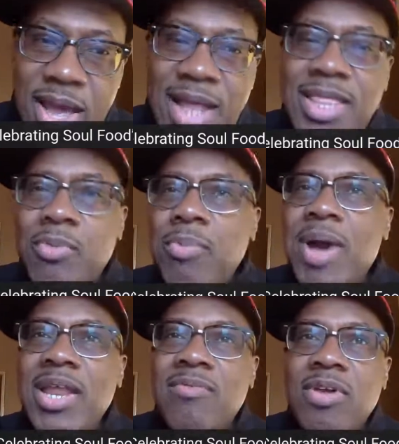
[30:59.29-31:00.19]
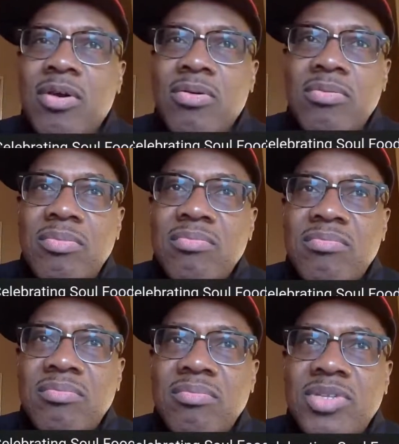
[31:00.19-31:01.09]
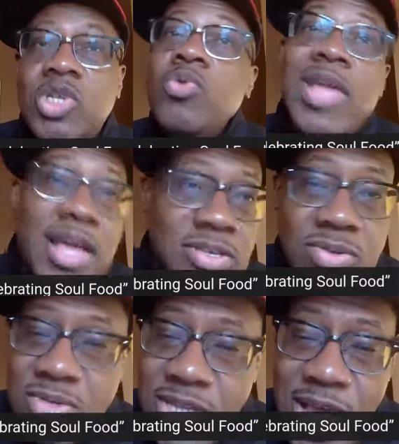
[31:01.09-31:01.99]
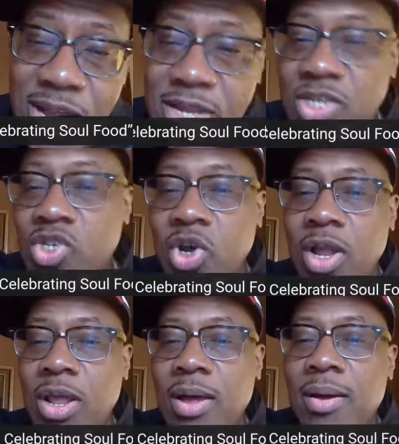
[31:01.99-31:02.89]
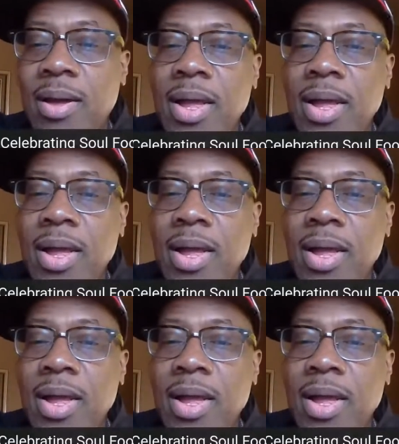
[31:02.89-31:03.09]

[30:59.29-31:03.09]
I think we might even go 2 guests on Saturday, inshallah.